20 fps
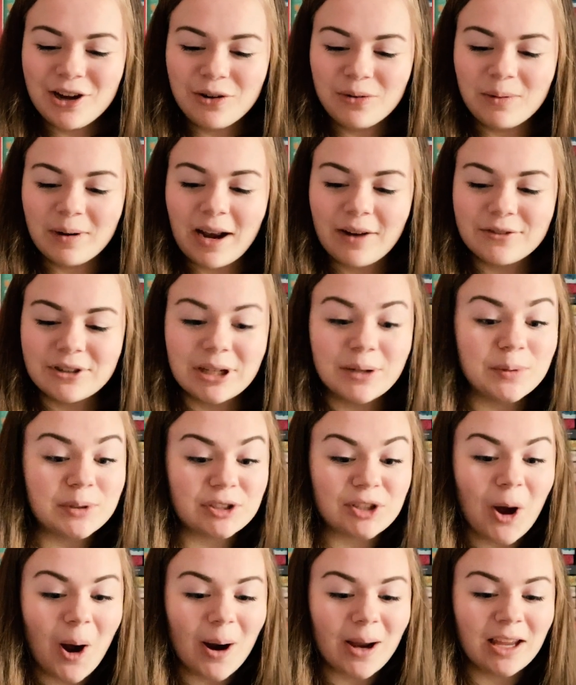Whatever he was
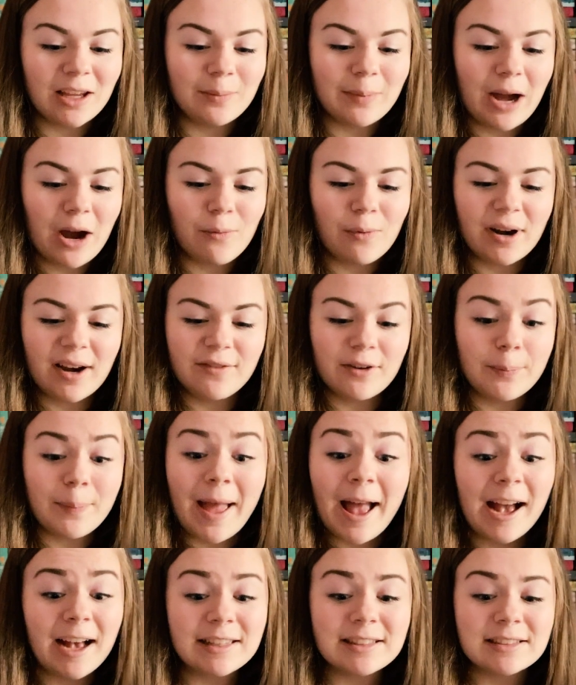talking about, whatever
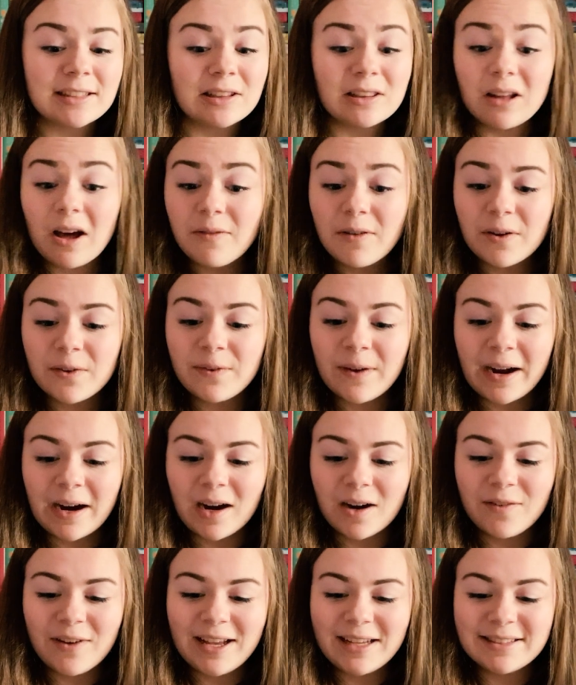past love
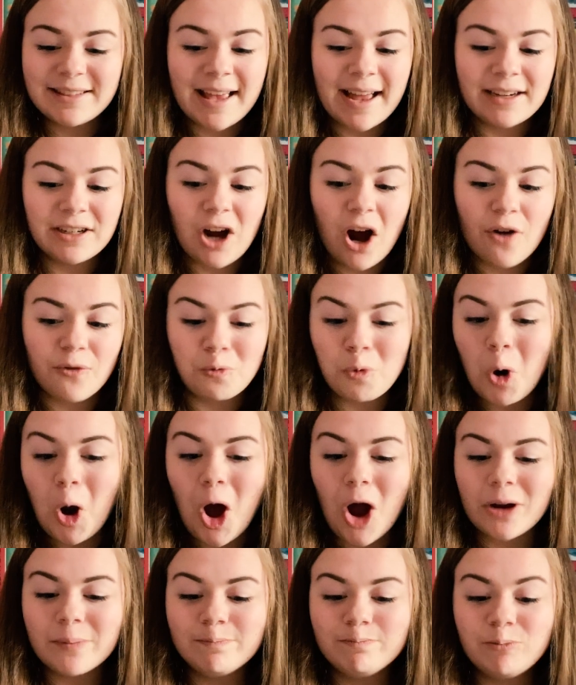affair of his had gone
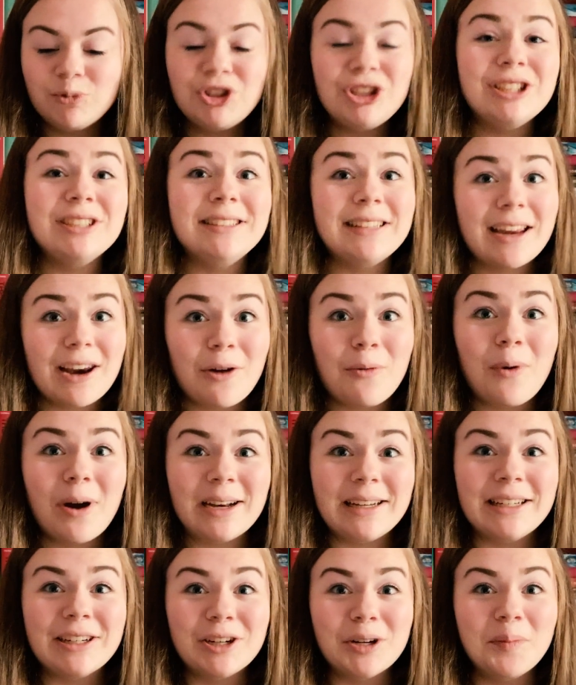wrong, she didn't want
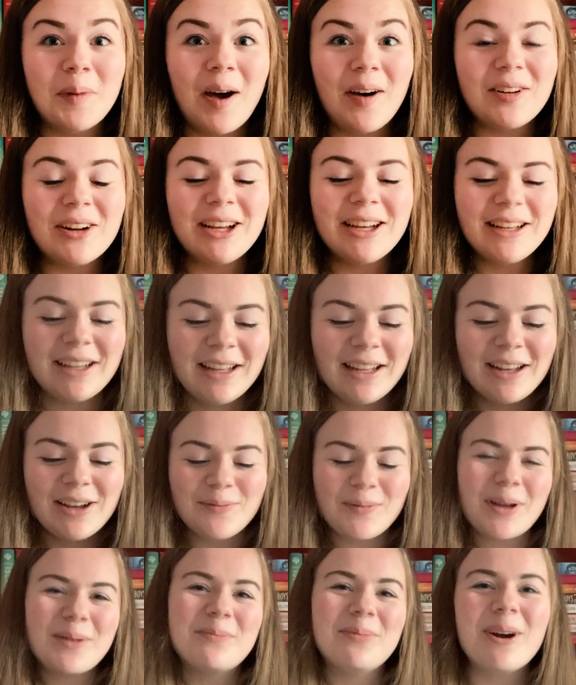to hear about it.
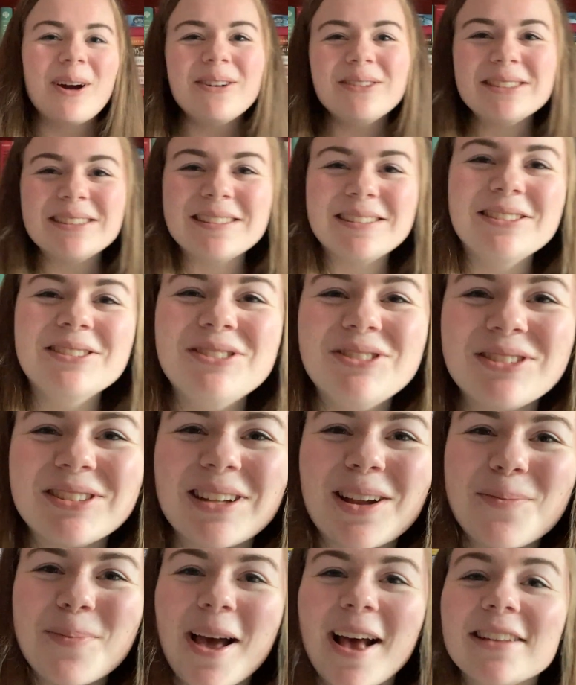Like, bro, it's you. It's
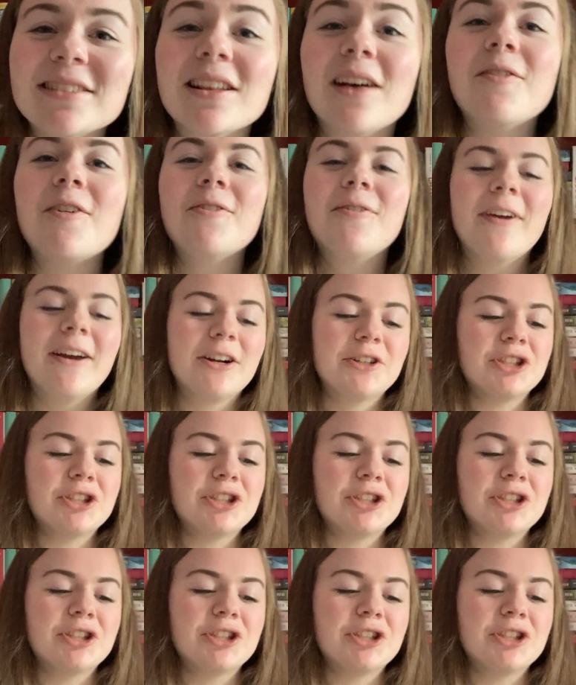not a past love affair.